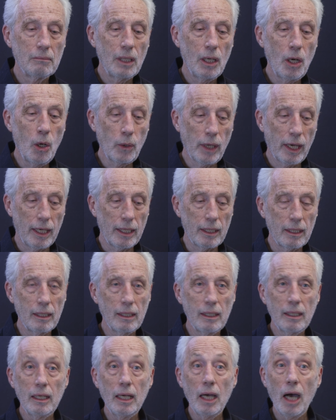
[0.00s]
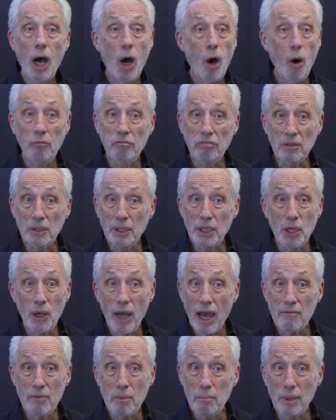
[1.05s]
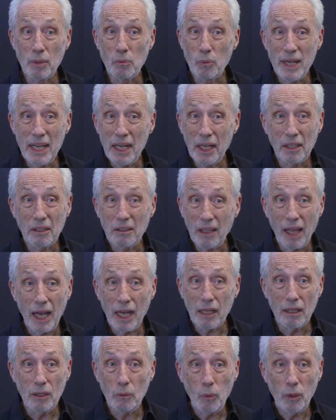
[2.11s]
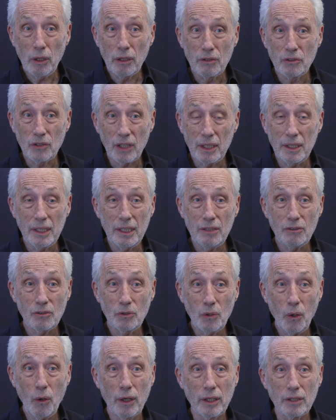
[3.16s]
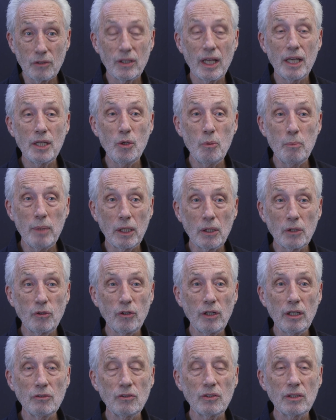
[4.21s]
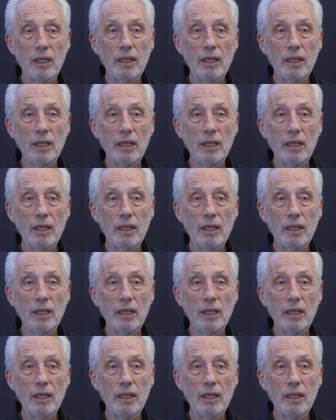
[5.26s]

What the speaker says: Okay. Hopefully you haven't been reading a lot of the words on these drawings, that you've been just